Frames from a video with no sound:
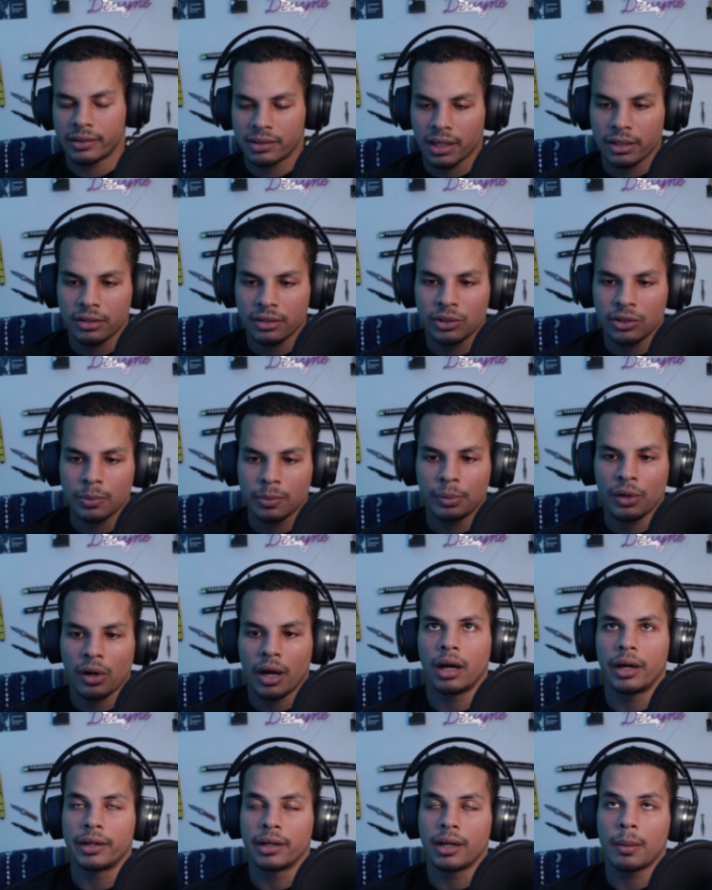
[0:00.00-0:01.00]
tends to put
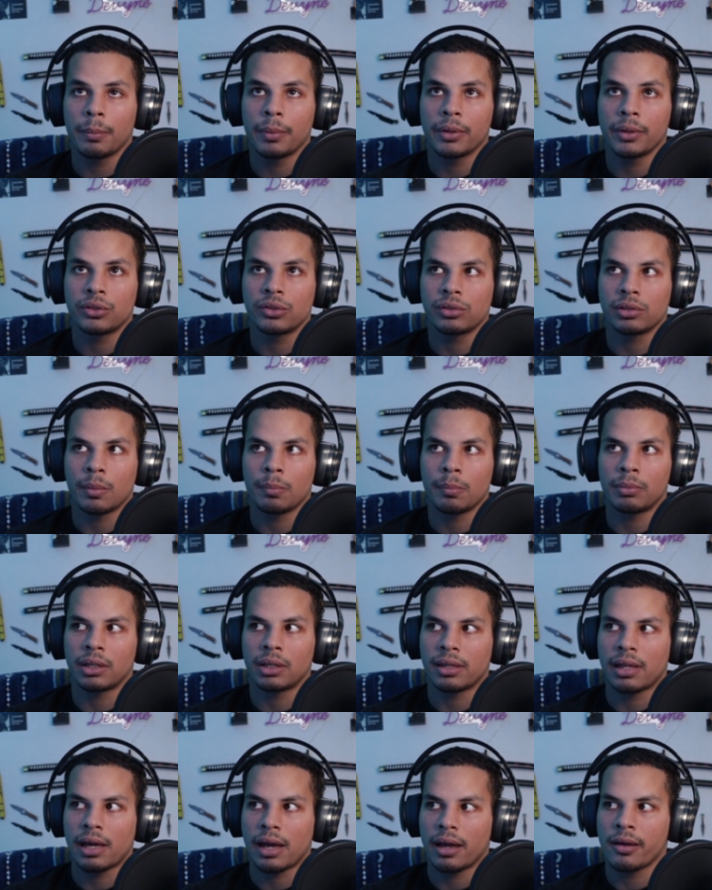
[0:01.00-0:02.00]
a number to
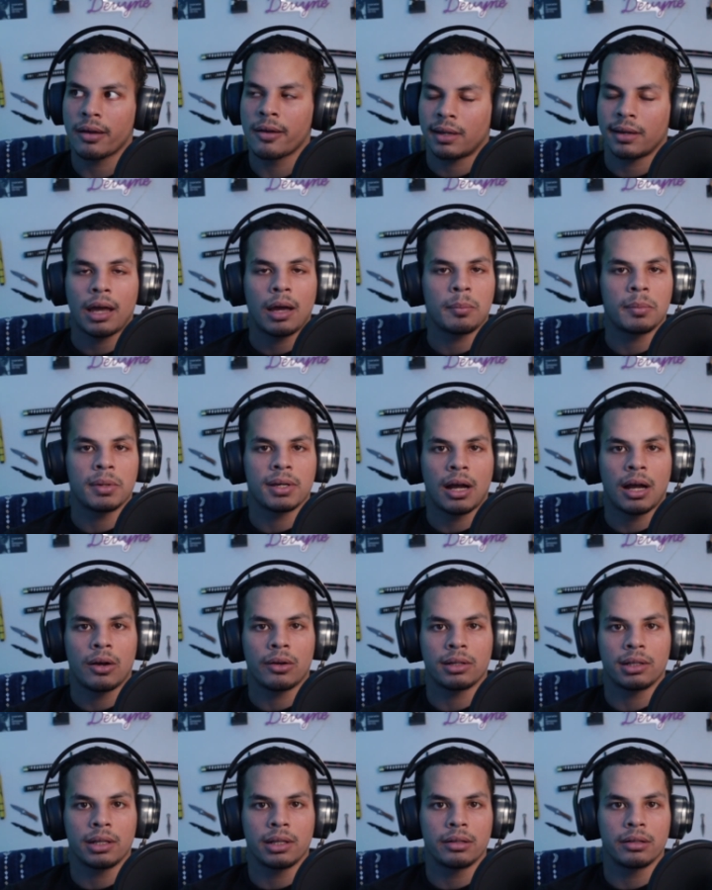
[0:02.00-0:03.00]
something that cannot be
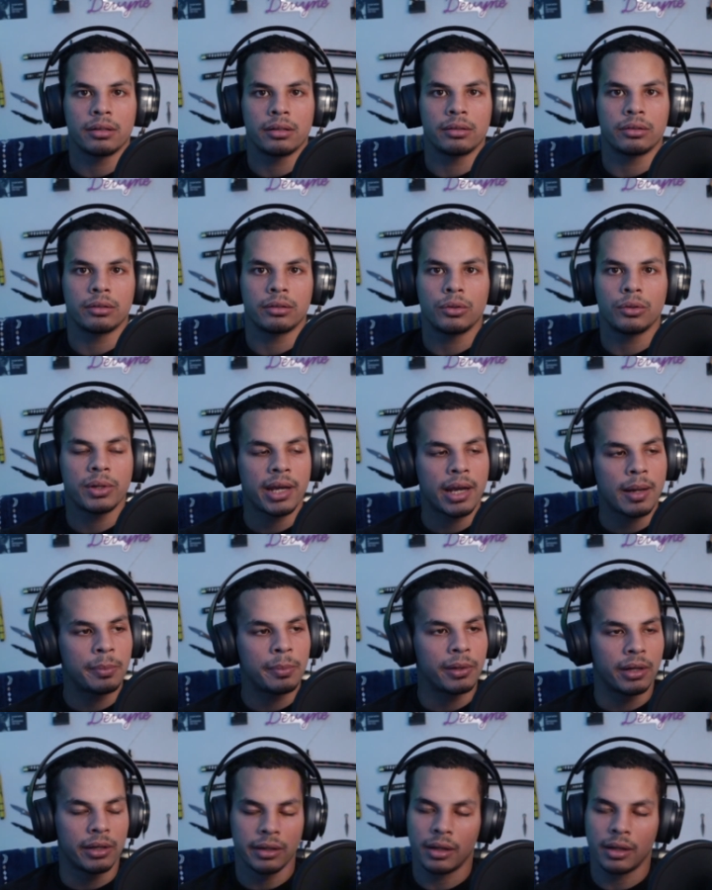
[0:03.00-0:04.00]
calculated. You can't
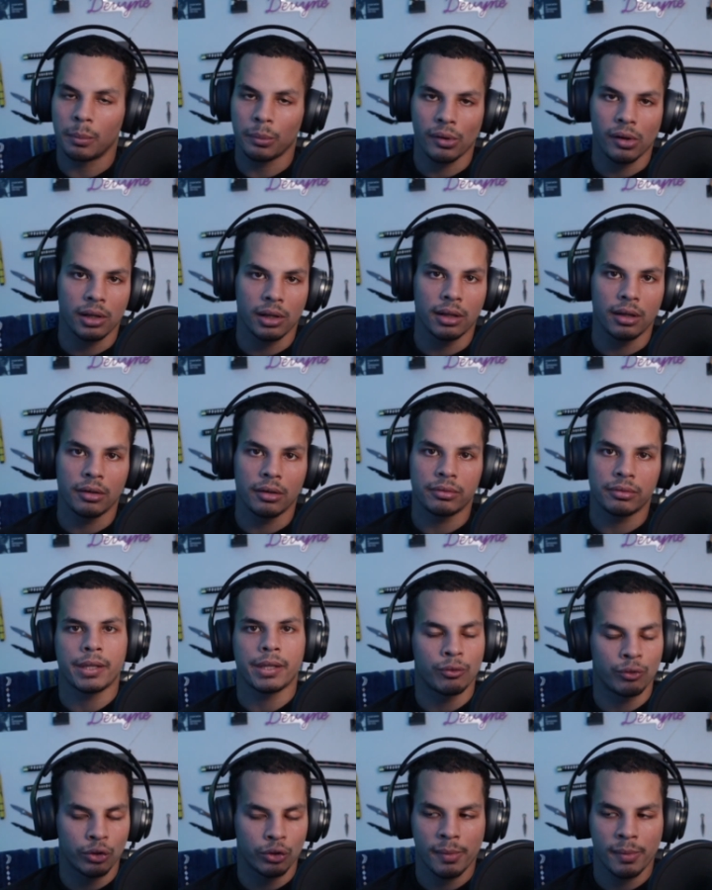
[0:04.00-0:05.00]
put a number on love.
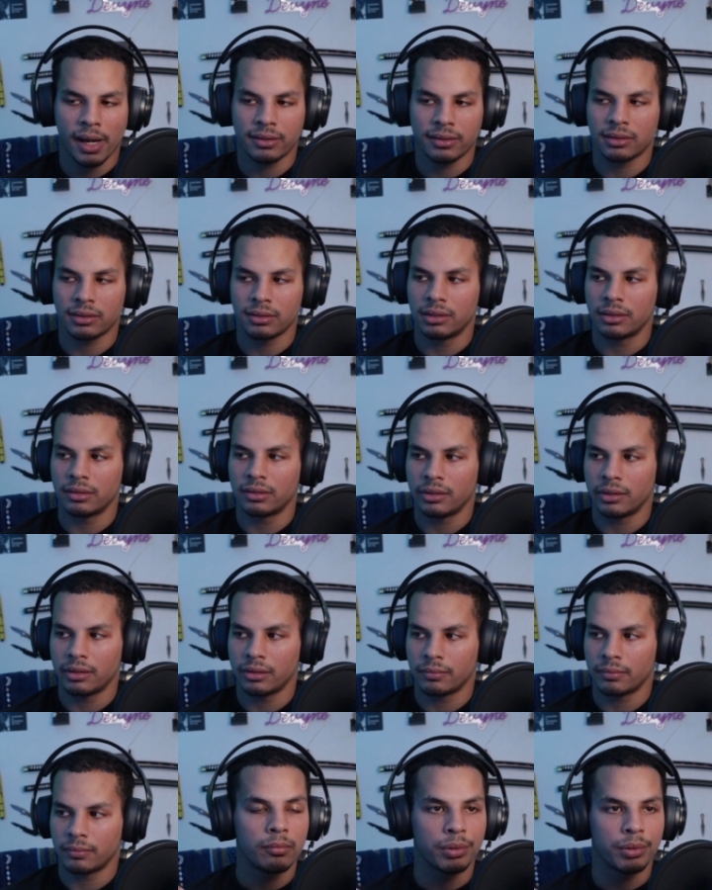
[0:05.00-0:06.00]
Real
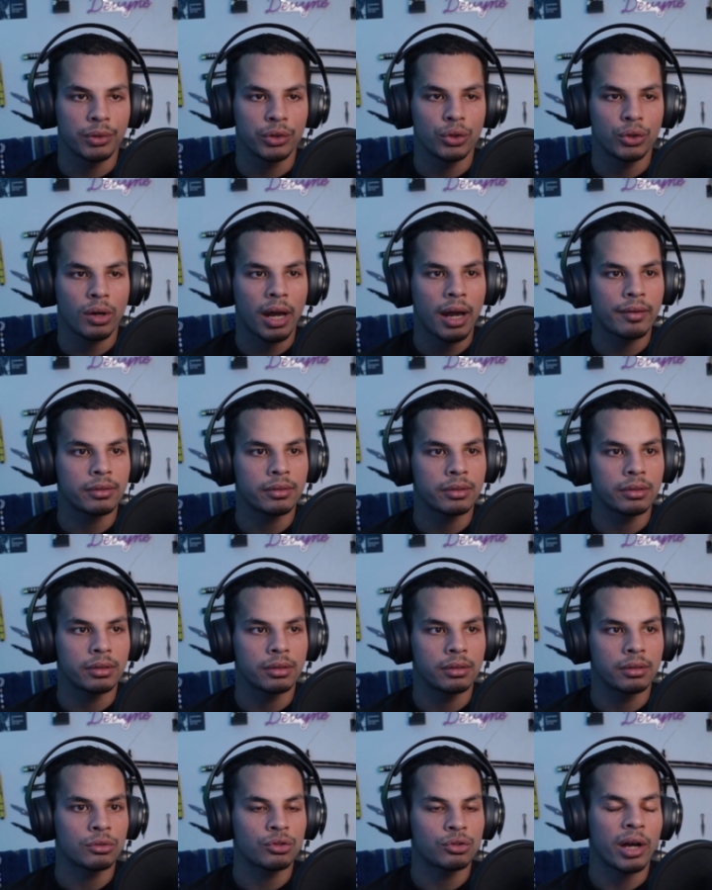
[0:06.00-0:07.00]
masculinity, but you don't have to
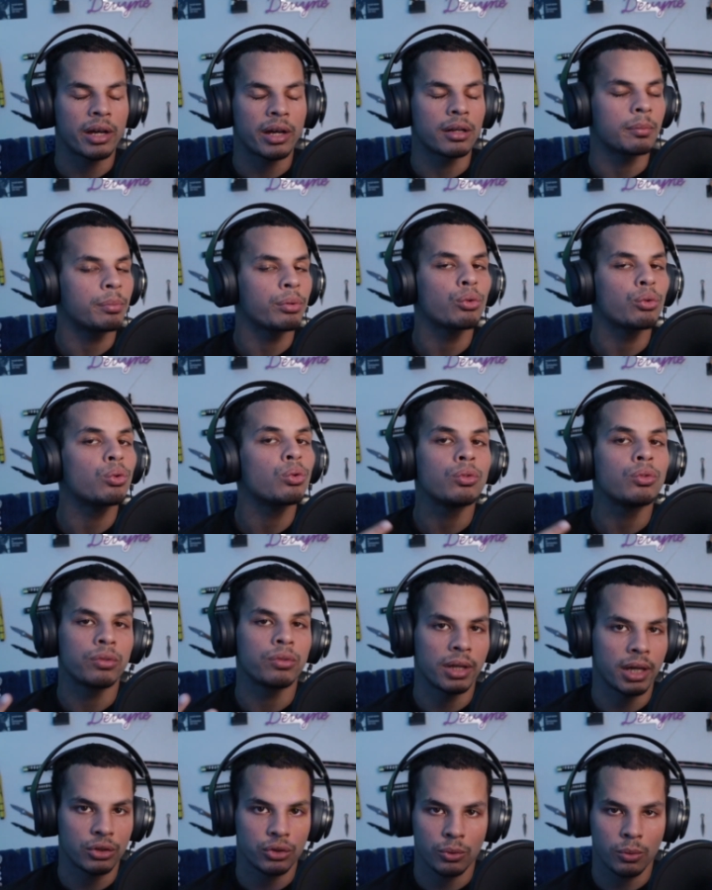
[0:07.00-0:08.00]
try to prove
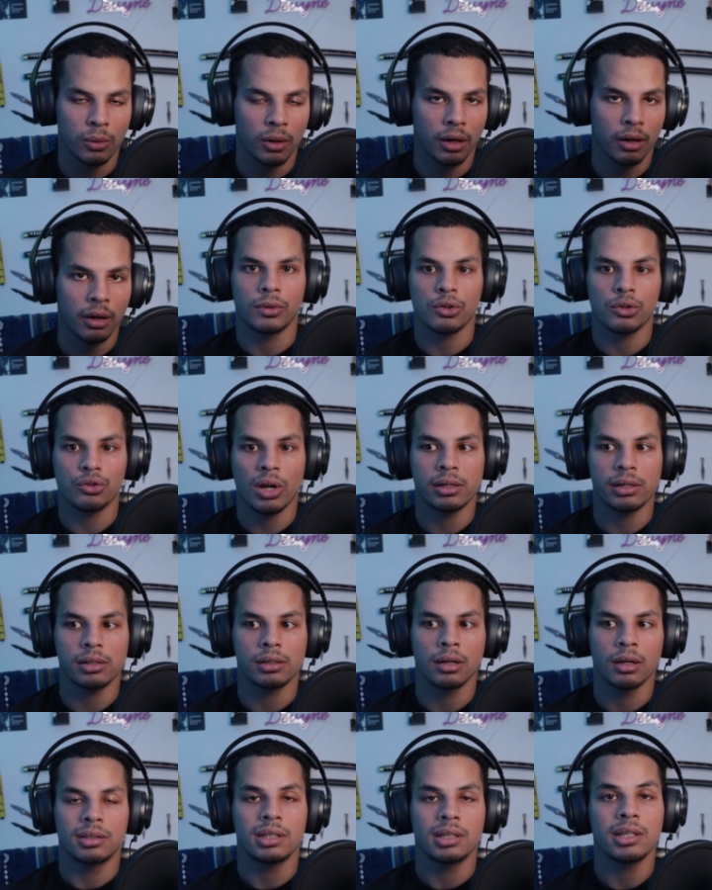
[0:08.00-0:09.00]
that you are. Don't try
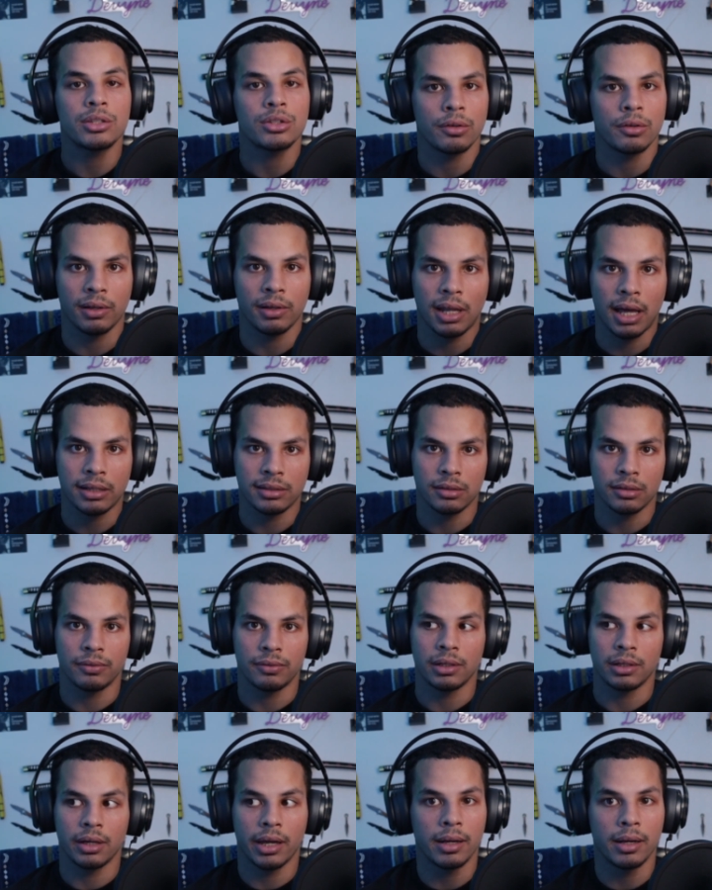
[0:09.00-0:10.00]
to teach your
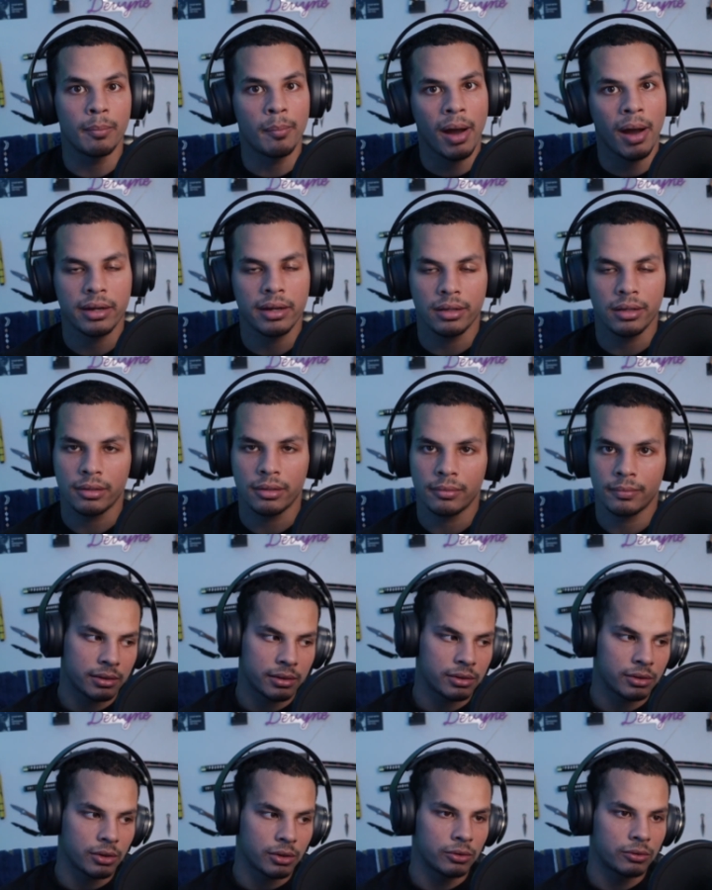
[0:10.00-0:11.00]
philosophy, embody it. And
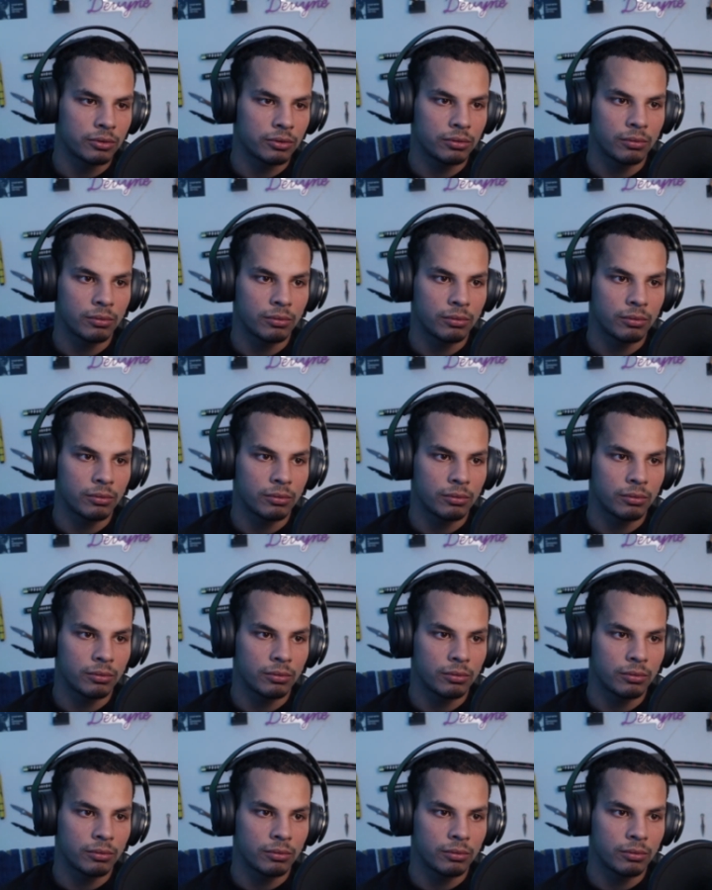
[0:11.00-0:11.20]
so